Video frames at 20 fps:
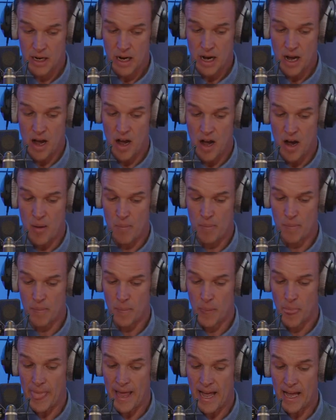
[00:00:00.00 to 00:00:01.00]

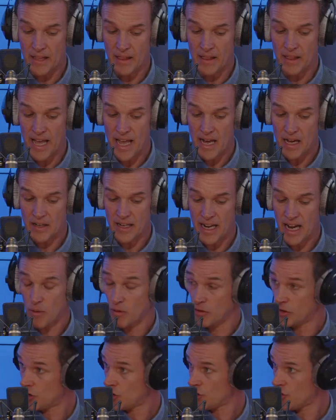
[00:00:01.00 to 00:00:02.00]
And they are now
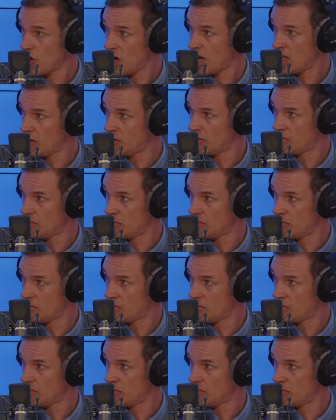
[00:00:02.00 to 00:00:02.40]
on trial.